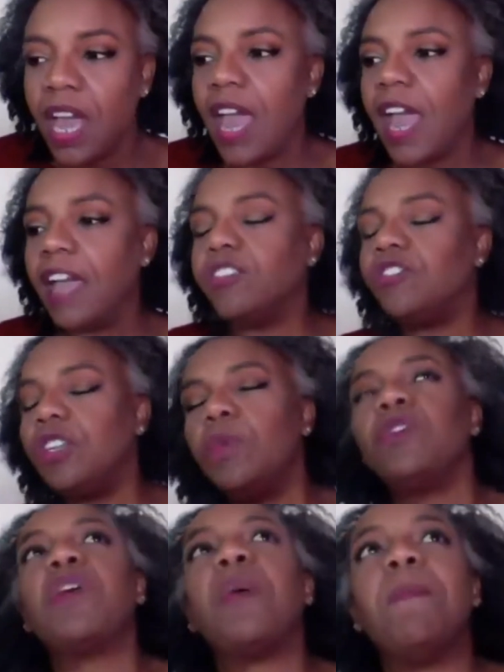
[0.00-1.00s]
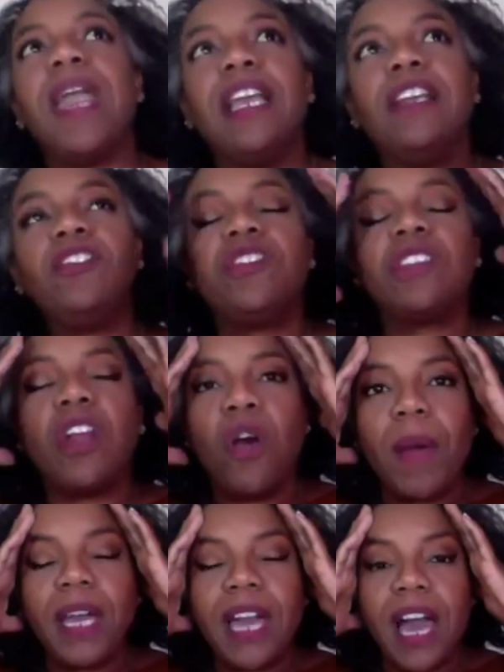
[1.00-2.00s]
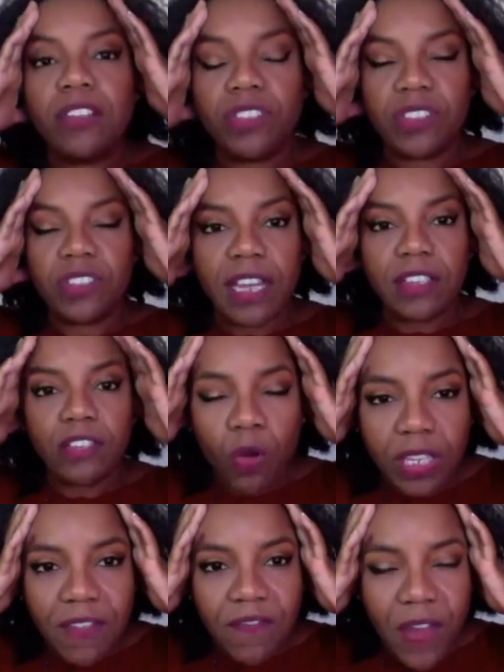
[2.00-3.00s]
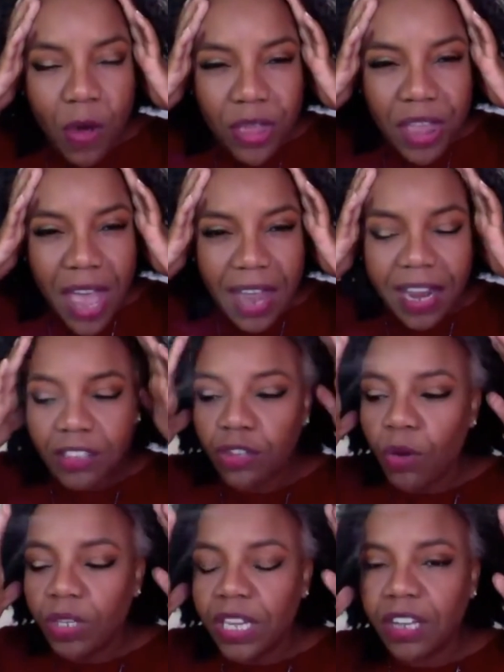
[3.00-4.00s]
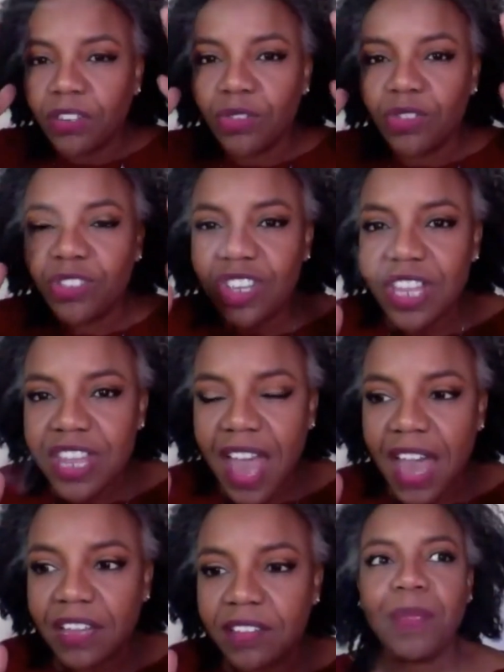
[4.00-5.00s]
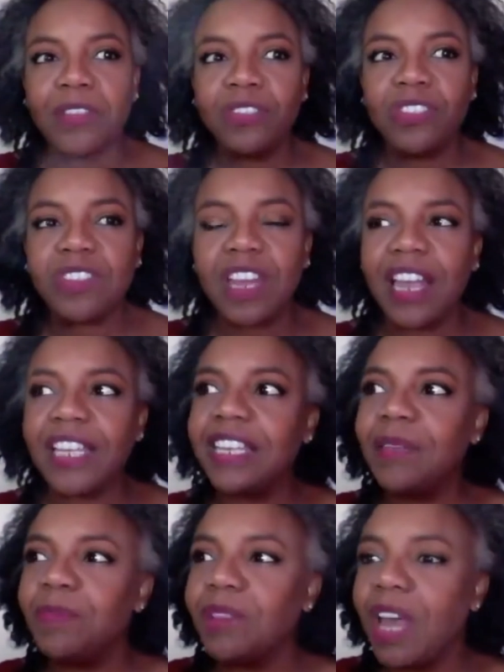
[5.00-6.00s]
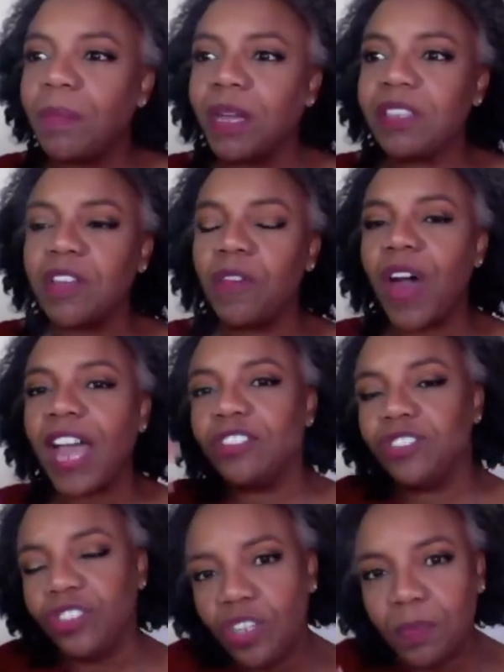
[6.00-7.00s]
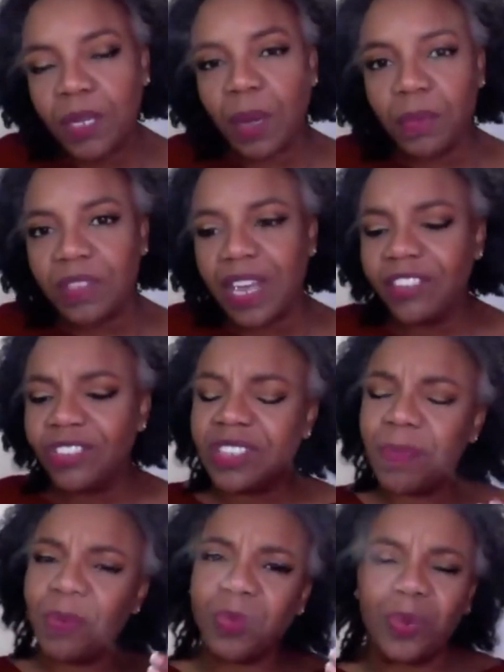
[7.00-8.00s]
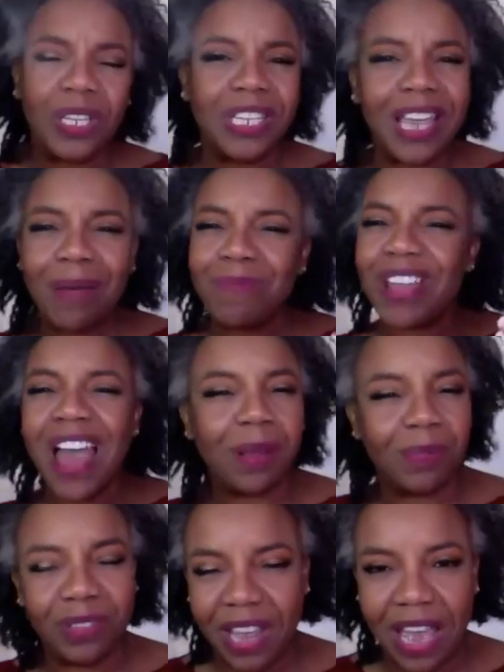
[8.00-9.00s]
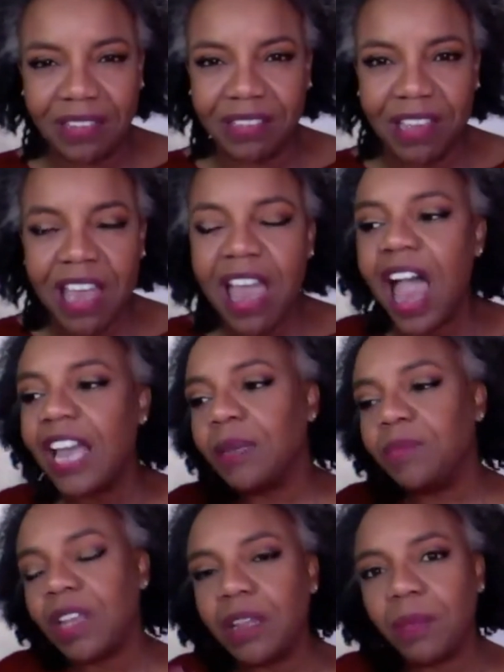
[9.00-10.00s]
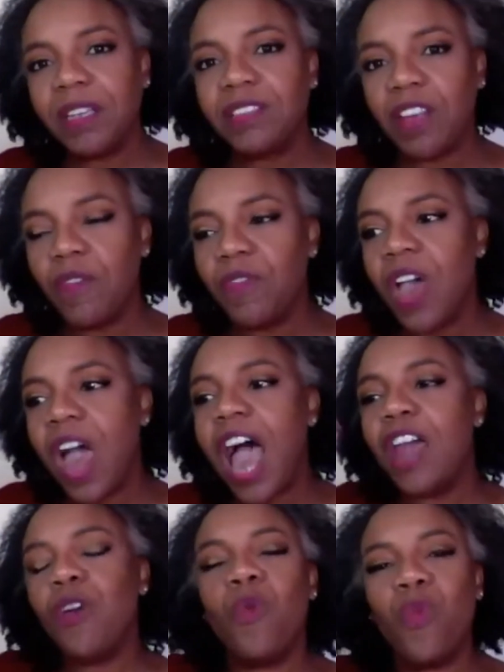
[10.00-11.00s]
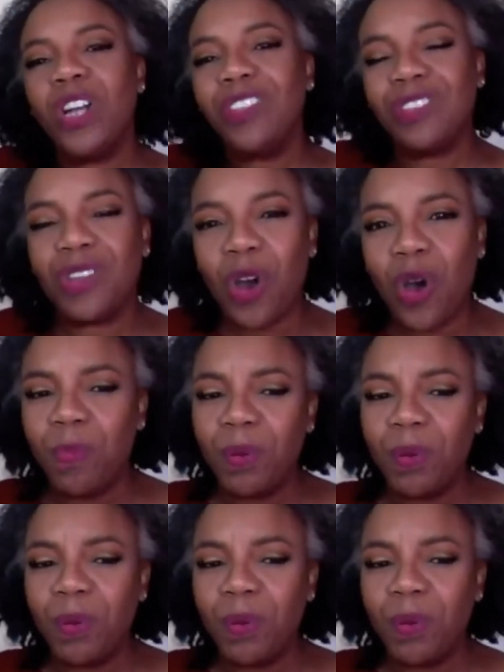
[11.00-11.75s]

And she was amazed. She said, oh my gosh, she said, I totally felt that. I totally understood that. She said, I keep telling myself I should be upset. She said, but really, I'm not upset. I keep telling myself I don't want to go, but